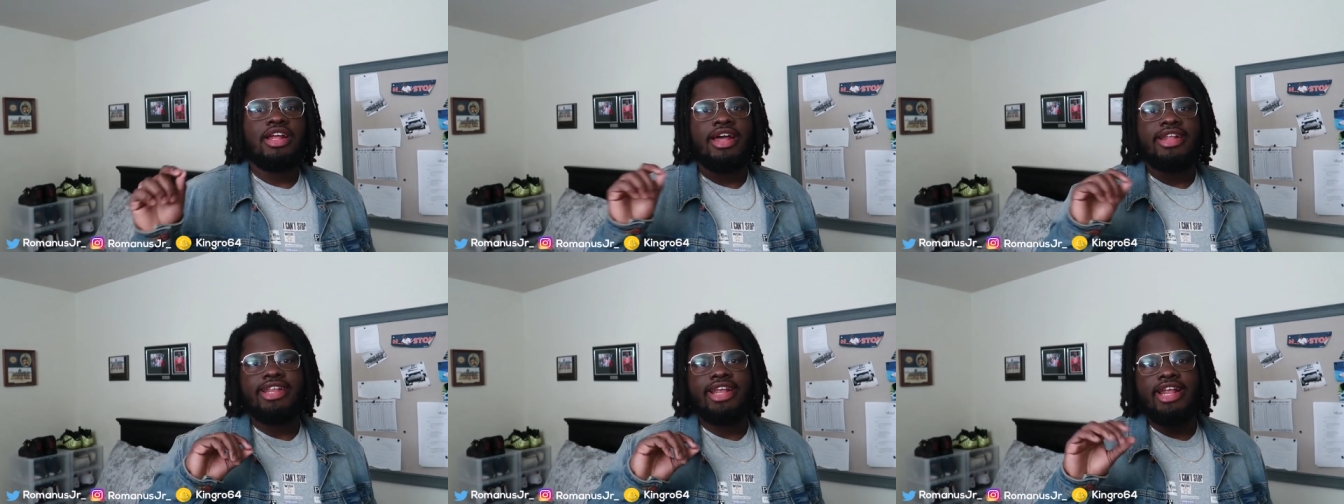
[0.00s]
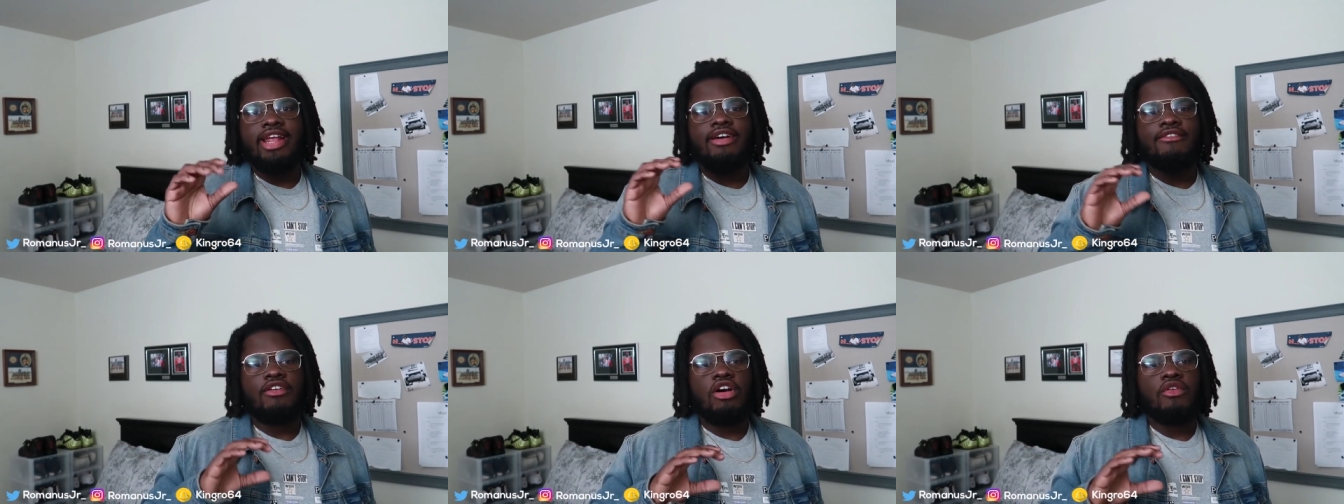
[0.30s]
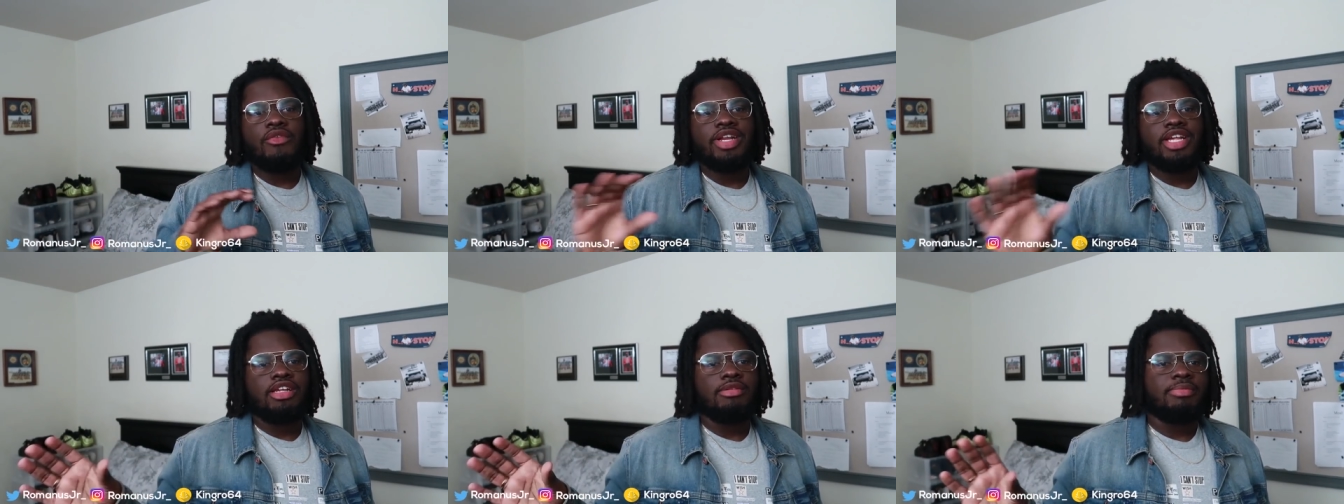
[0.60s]
and that I have
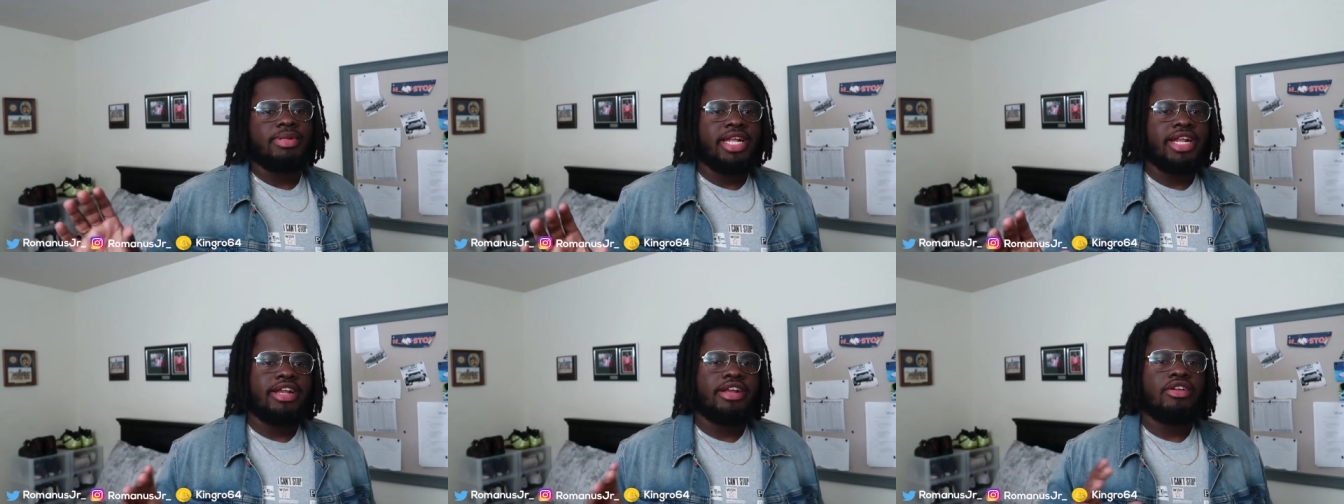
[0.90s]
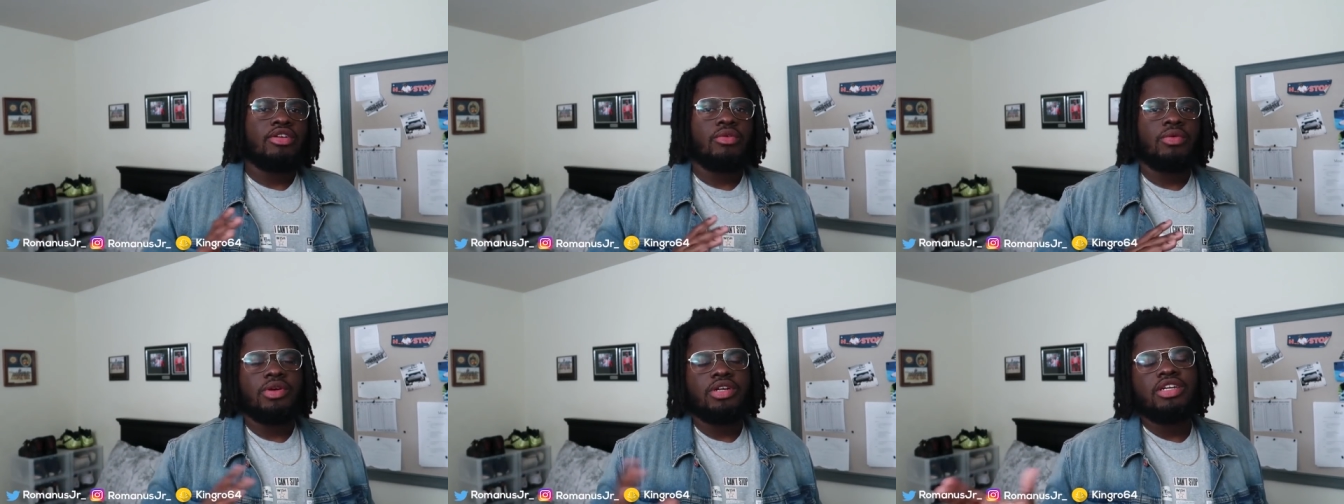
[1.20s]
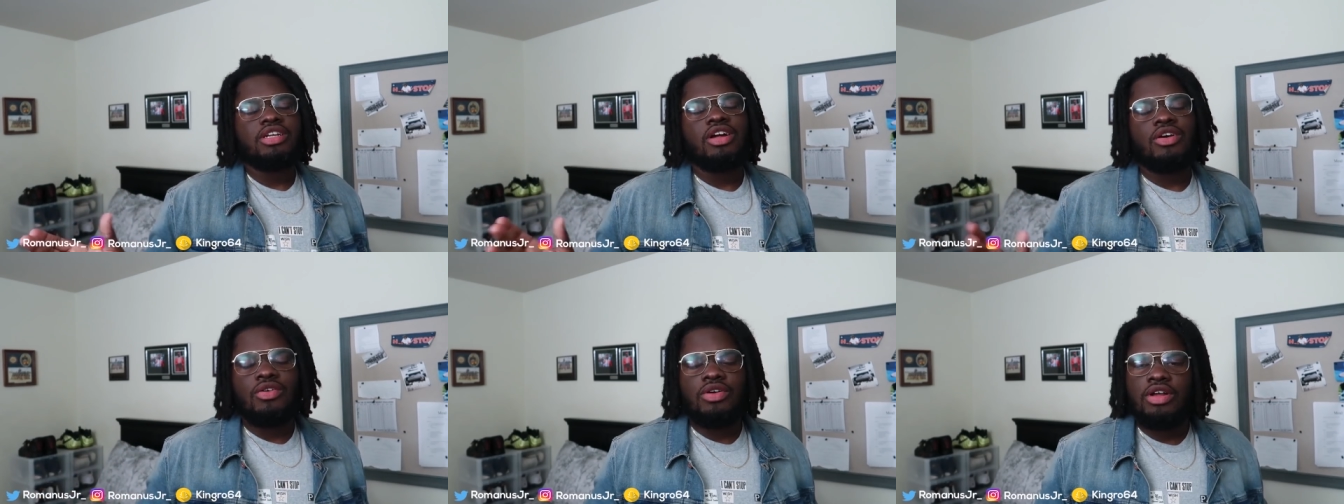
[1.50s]
already completed or
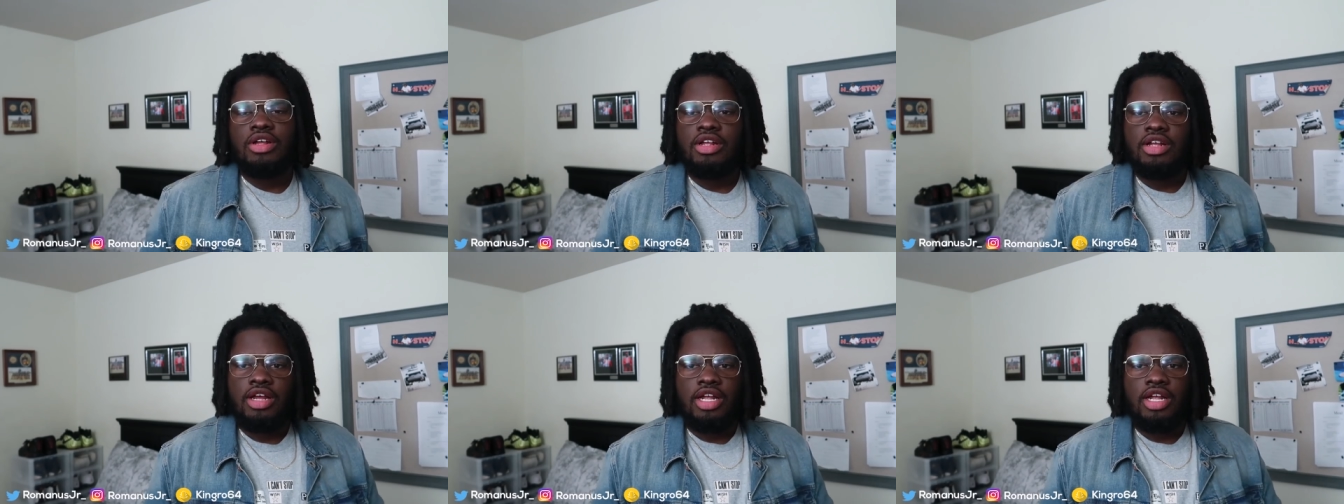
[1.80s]
you know